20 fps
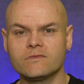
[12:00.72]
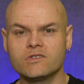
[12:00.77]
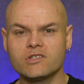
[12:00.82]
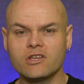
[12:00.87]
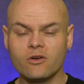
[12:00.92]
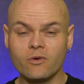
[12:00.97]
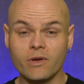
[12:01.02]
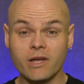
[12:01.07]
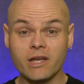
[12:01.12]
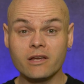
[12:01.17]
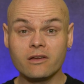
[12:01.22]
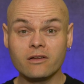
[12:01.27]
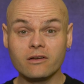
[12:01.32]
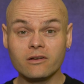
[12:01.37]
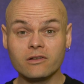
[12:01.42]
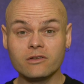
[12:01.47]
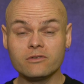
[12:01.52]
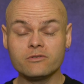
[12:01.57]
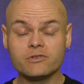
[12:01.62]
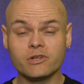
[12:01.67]
So in
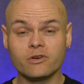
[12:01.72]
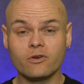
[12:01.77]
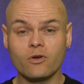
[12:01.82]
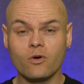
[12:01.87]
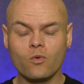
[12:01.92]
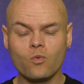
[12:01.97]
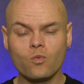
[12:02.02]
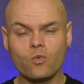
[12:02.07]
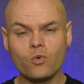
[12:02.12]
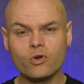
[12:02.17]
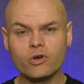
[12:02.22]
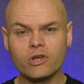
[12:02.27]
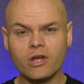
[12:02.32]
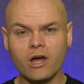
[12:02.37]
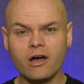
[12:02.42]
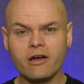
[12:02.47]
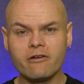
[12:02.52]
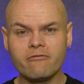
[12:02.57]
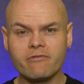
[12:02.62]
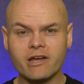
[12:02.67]
conclusion, would
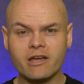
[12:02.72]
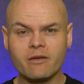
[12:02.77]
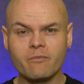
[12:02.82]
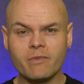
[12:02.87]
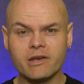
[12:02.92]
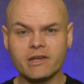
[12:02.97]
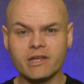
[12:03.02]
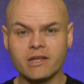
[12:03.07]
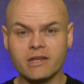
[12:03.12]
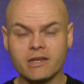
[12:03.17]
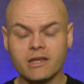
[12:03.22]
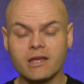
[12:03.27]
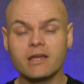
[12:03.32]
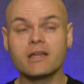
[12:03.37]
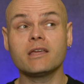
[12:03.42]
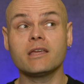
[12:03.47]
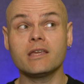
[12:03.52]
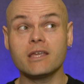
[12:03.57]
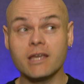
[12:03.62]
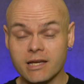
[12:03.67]
I recommend it?
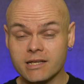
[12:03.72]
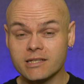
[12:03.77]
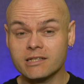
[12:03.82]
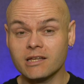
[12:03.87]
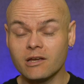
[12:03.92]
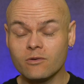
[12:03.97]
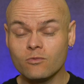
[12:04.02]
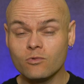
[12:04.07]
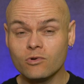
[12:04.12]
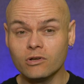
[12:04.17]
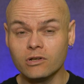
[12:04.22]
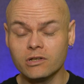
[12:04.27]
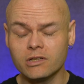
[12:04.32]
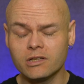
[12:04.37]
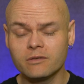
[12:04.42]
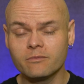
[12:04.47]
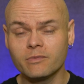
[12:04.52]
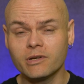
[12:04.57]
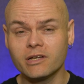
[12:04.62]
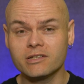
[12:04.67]
Yes, I would,
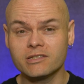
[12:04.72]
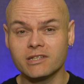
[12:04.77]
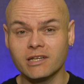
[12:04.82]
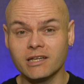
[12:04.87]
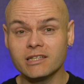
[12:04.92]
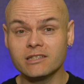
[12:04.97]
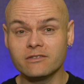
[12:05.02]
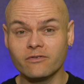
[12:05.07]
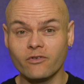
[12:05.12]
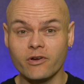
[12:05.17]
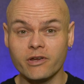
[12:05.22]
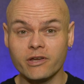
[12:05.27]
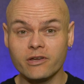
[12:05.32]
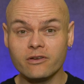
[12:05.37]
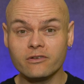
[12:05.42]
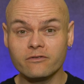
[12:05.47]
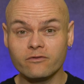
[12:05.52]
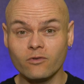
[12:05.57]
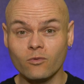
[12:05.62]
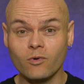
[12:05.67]
because it is very
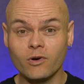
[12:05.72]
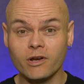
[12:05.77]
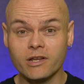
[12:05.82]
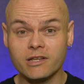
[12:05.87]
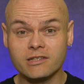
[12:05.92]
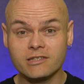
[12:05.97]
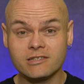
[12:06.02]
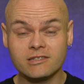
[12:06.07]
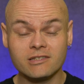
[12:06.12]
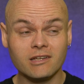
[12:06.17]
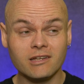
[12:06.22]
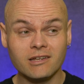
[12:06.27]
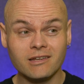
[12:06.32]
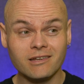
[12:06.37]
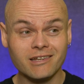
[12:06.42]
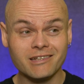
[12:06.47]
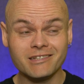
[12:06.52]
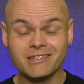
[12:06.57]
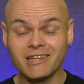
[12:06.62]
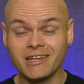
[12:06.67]
good for what it's
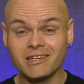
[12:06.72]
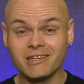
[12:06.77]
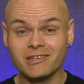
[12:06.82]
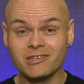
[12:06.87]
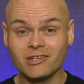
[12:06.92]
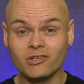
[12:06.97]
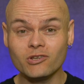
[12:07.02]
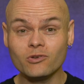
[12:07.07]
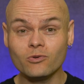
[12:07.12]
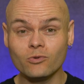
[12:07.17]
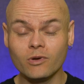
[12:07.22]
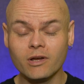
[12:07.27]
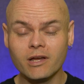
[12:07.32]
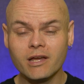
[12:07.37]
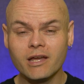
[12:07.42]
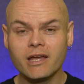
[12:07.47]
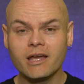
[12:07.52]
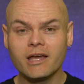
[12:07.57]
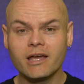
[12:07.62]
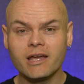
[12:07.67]
intended to do.
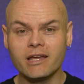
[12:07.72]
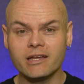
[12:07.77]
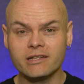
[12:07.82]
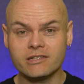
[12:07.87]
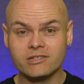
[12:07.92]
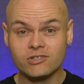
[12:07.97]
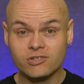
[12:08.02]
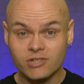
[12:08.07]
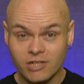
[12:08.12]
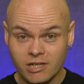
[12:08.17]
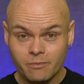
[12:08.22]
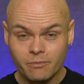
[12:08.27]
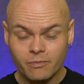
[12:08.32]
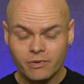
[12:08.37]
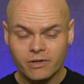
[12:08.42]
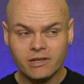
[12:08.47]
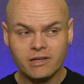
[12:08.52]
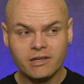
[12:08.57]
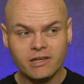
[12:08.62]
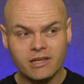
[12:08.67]
It's cheap.
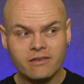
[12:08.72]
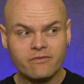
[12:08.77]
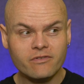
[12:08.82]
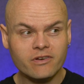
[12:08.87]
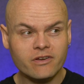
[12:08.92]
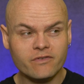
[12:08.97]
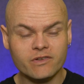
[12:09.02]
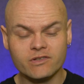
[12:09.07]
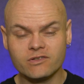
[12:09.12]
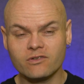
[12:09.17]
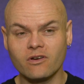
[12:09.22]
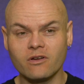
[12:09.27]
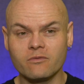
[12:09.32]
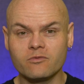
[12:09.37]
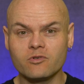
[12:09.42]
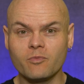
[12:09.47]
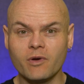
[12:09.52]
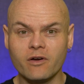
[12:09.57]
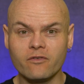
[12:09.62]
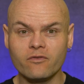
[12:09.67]
Even if it's gone up
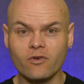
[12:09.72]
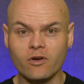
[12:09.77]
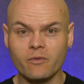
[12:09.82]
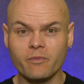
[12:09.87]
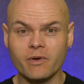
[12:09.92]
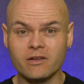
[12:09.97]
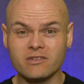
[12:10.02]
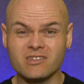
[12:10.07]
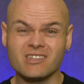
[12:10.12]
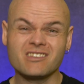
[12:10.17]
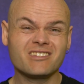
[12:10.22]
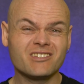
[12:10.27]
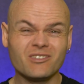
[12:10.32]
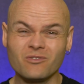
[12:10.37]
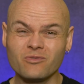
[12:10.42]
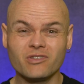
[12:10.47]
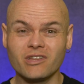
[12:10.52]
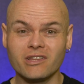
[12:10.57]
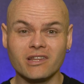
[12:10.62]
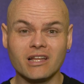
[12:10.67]
to about £40, I still
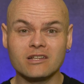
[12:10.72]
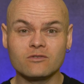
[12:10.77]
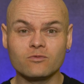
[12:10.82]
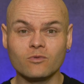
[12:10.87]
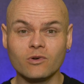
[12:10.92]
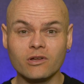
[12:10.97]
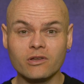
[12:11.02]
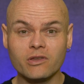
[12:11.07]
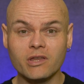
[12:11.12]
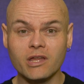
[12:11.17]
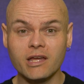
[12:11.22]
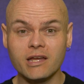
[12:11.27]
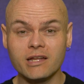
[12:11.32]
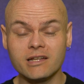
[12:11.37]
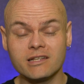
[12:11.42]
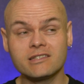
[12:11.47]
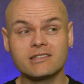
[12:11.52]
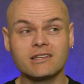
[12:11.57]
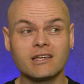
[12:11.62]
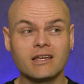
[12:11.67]
think that's worth it.
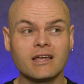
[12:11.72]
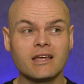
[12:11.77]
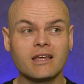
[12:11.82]
It's